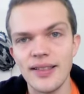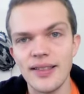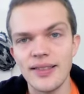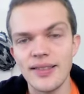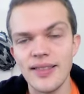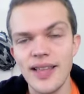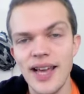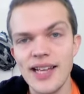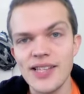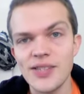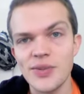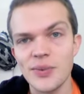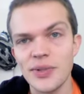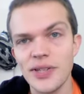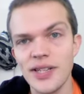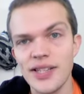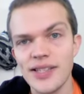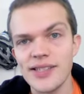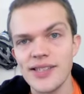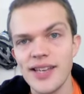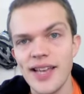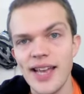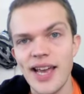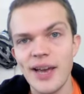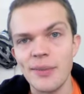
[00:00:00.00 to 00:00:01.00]
that's what
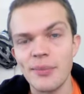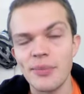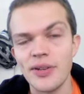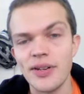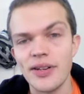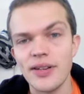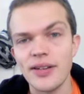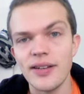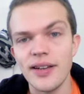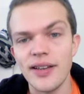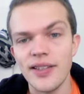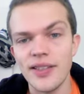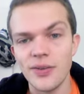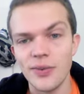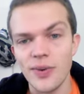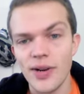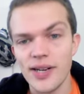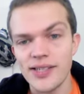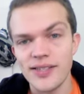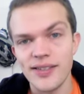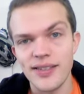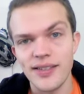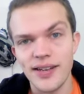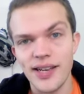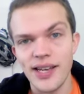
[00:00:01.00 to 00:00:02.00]
needs to happen in the
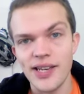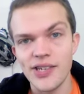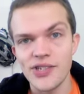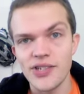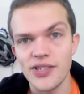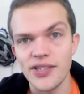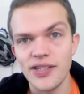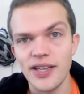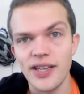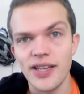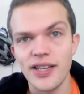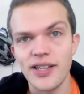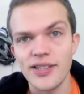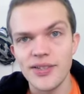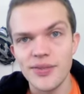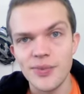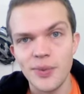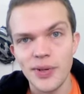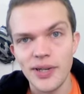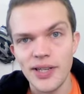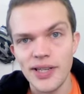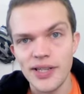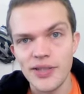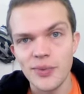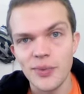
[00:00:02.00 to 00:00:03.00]
rest of the nation in
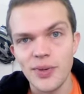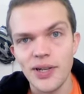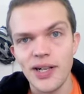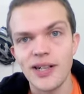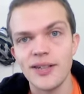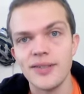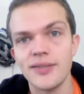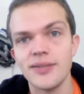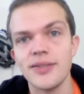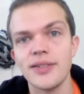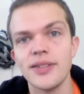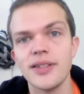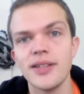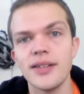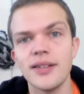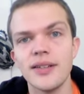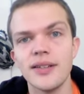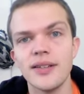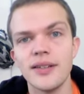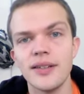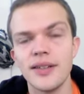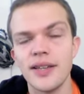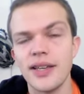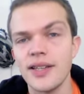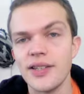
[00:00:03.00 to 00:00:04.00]
2012,
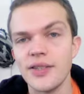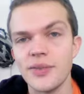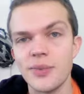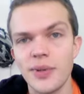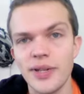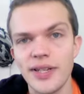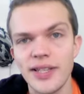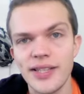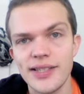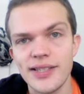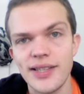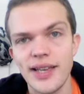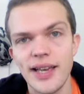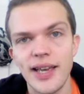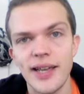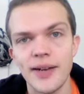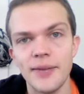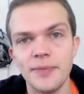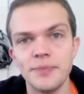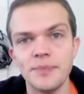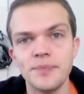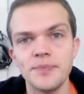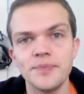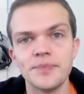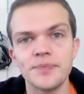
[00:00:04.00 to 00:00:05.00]
in
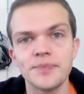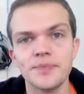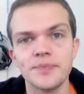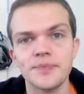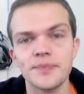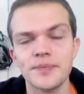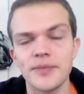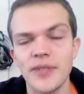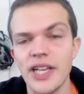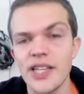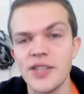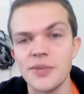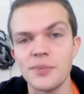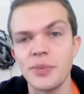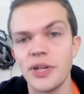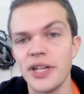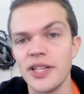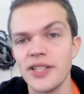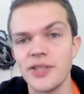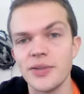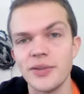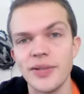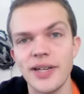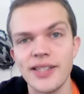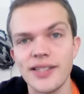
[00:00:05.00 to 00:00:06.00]
2010. It's
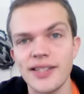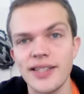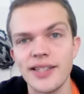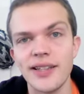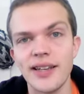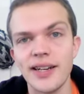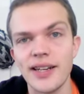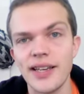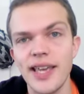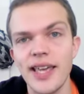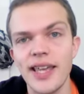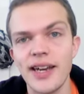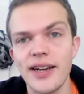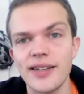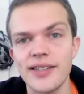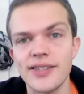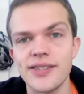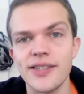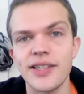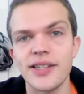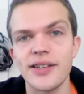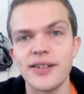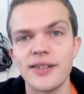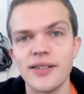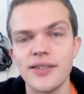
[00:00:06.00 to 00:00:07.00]
probably too late to get a lot of
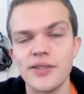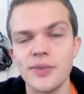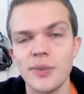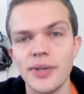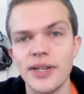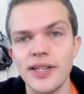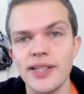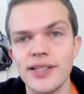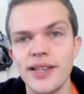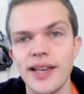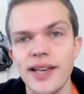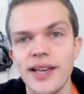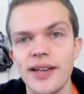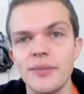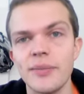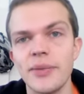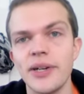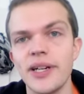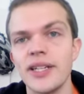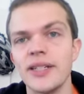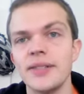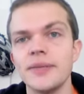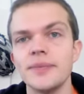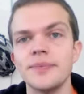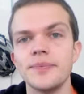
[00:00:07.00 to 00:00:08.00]
candidates like her in 2010,
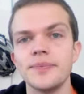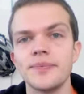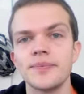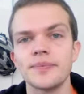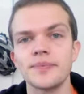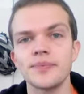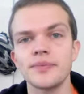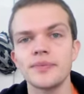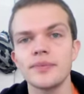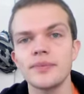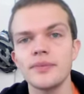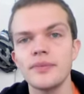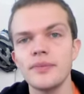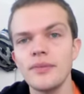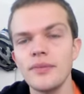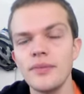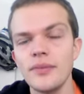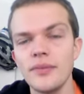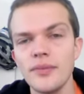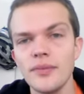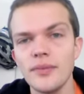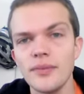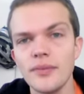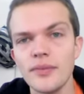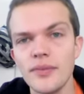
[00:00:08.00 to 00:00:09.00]
but
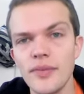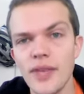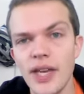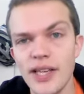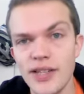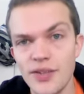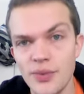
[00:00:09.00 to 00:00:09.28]
in